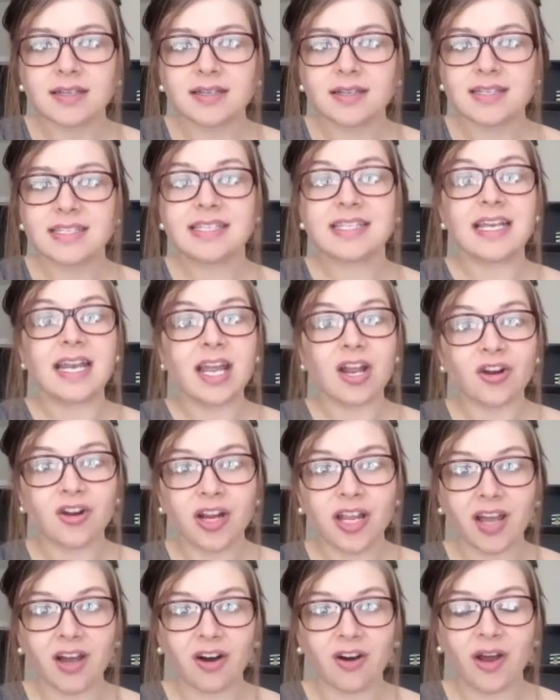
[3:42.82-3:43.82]

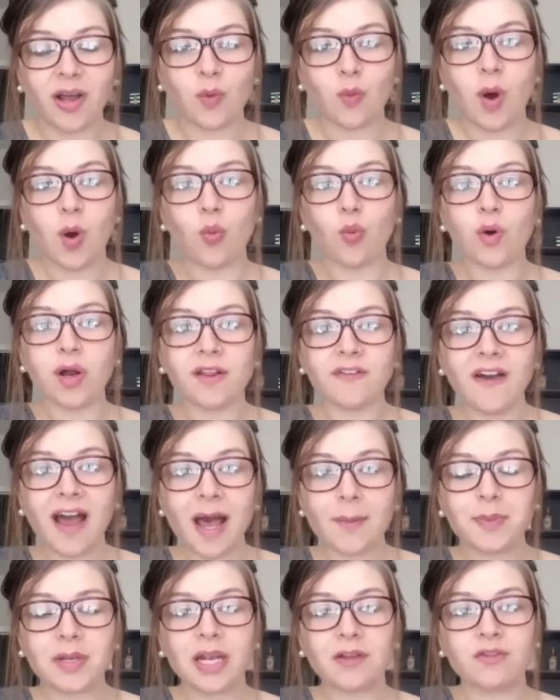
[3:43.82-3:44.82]
scenario and what would have
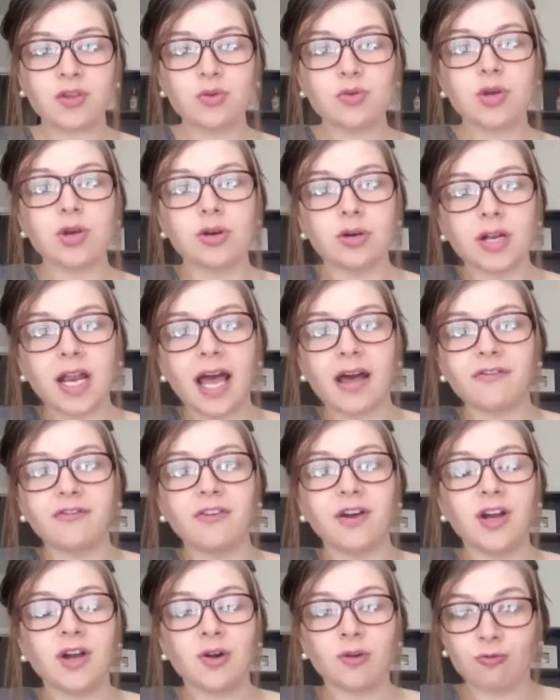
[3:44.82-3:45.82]
happened if you could have
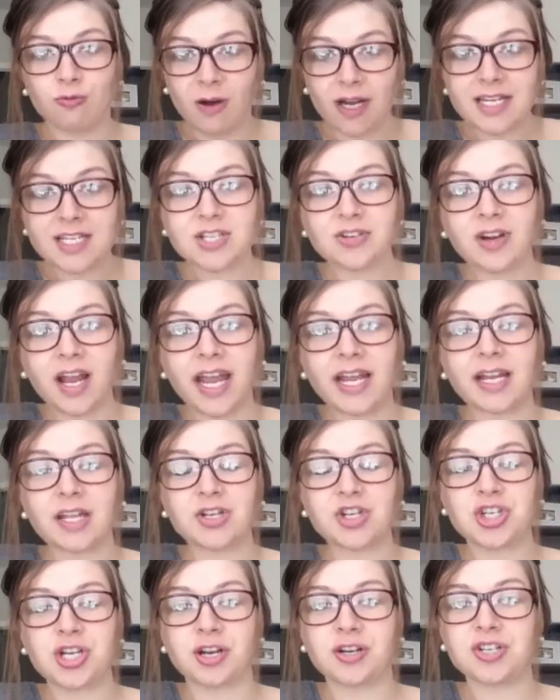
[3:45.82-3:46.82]
raised your hand
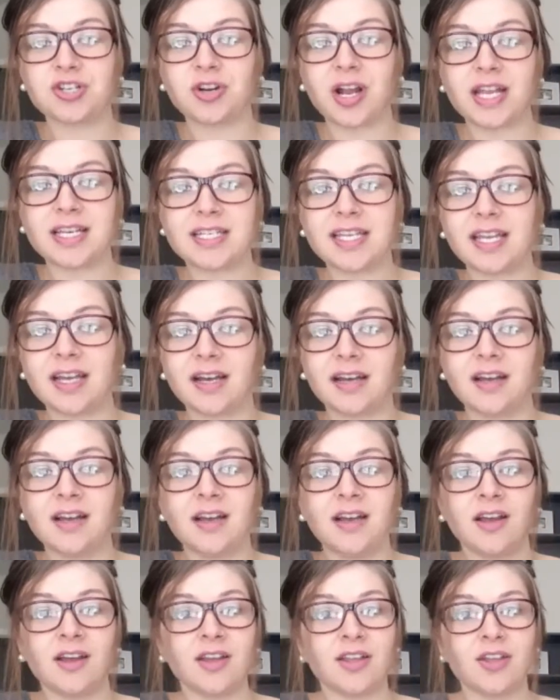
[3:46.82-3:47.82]
and shared your idea.
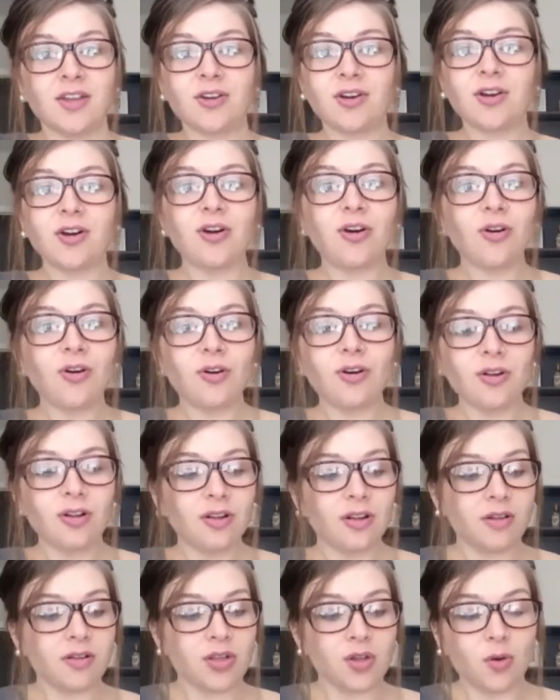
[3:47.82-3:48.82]
Your
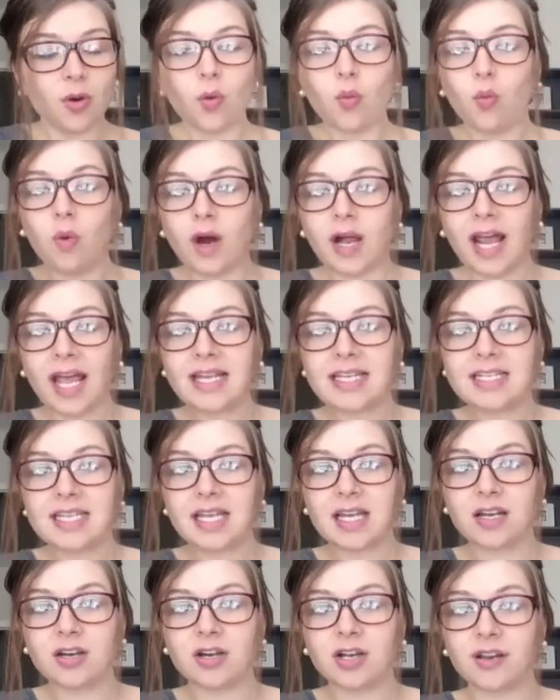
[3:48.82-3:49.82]
one
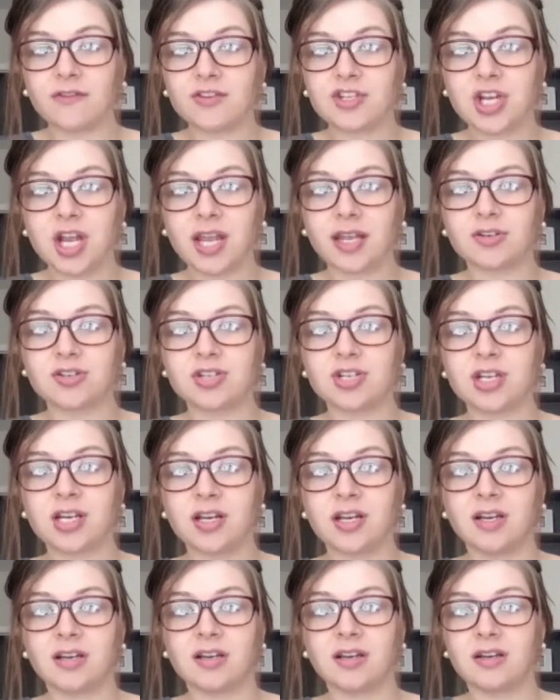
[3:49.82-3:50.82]
idea could have changed
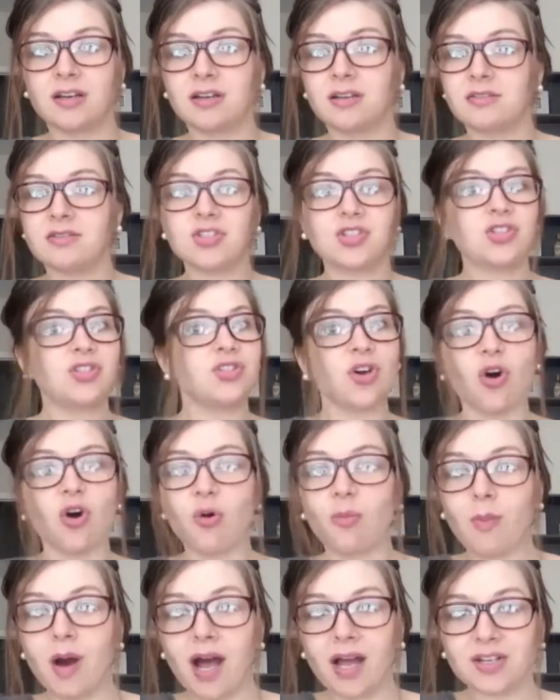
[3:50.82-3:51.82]
so
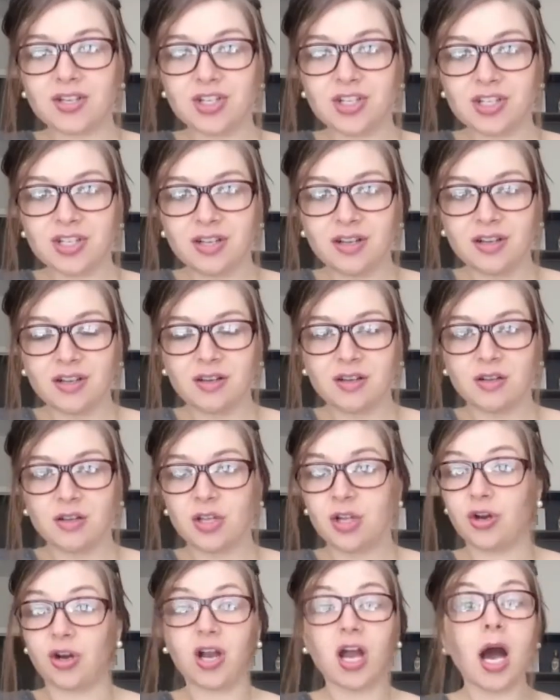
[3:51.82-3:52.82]
much.
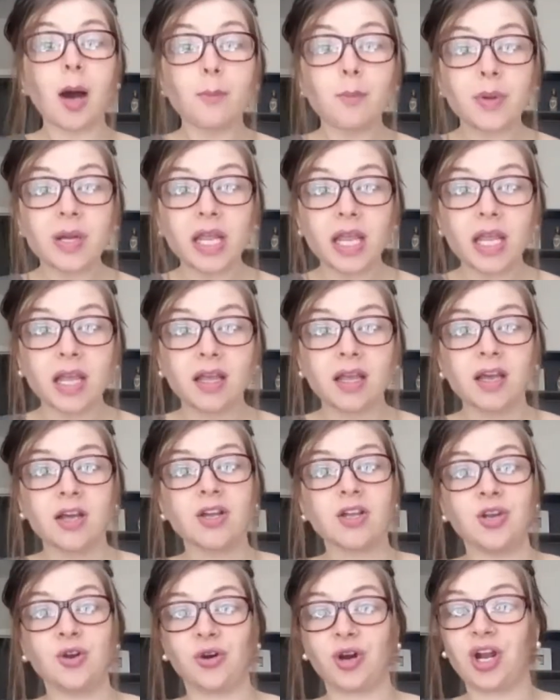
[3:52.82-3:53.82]
Your company,
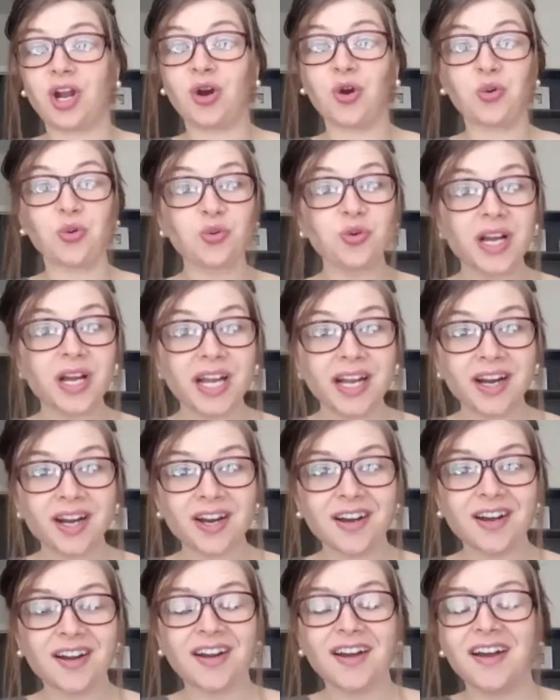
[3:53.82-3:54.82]
your
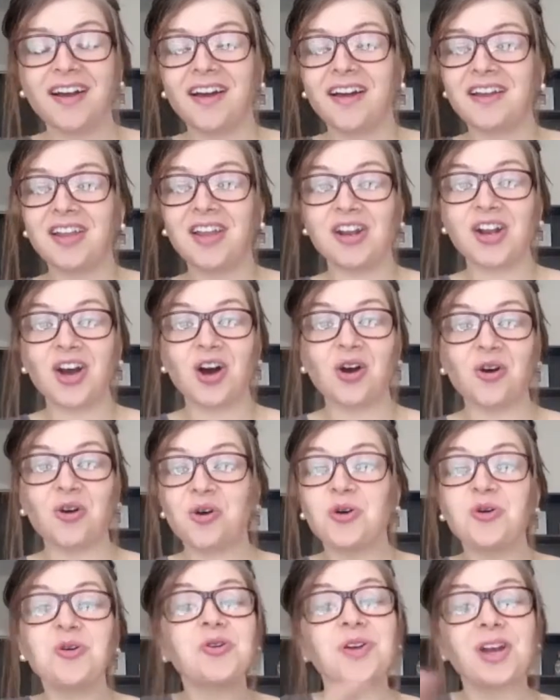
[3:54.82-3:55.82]
career,
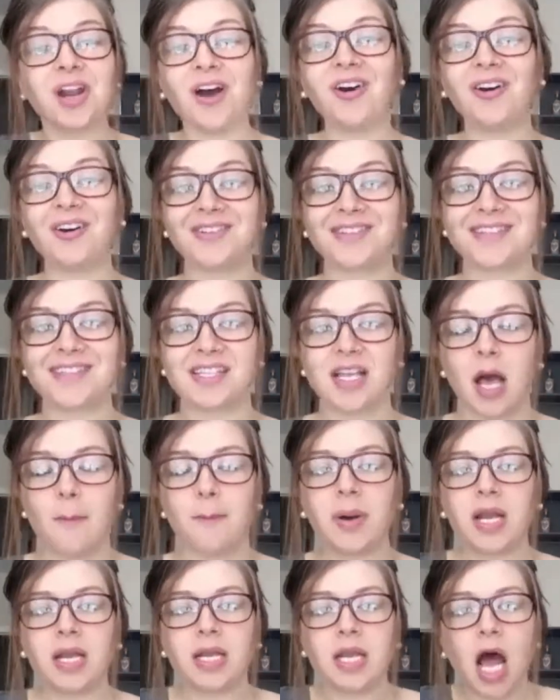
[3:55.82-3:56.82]
who knows?
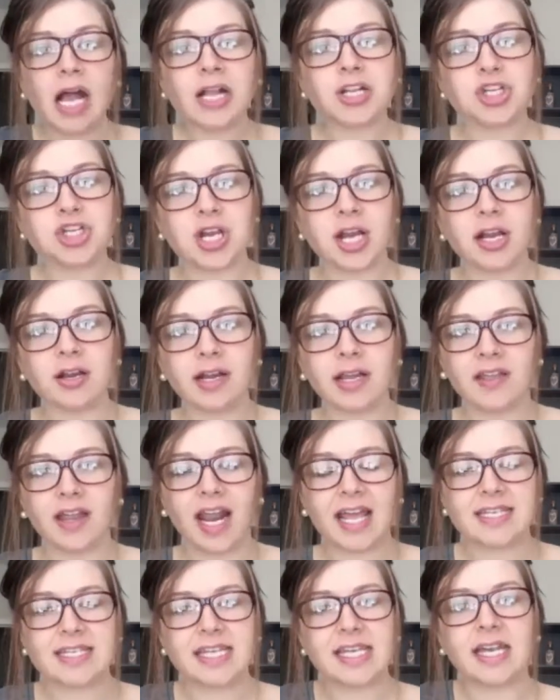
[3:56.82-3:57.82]
But not sharing that
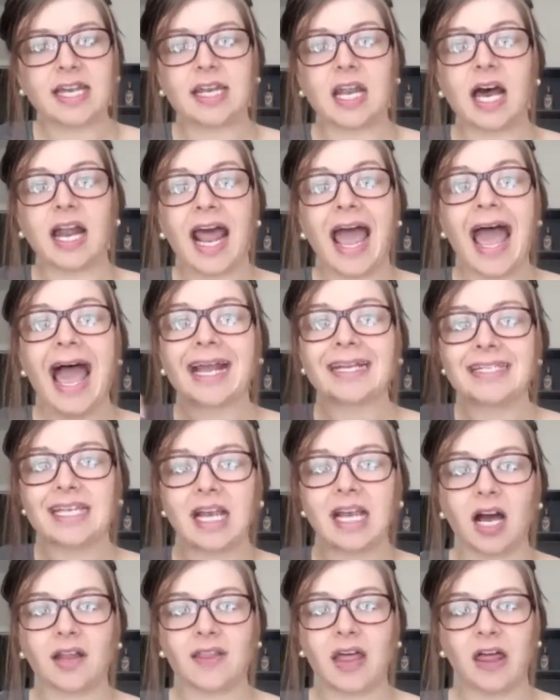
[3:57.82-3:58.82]
idea and not
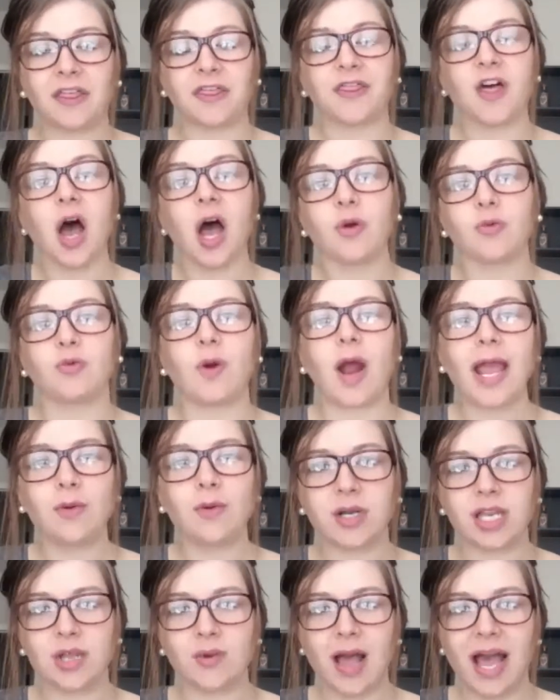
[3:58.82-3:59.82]
acting on that thought right
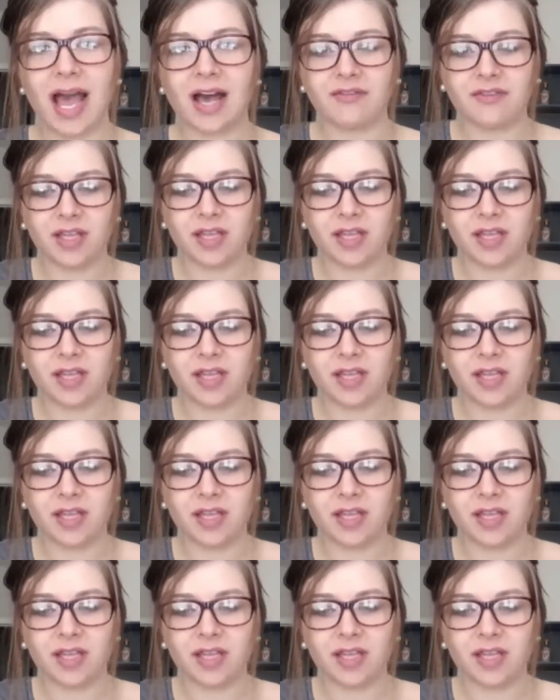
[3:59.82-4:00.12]
when you have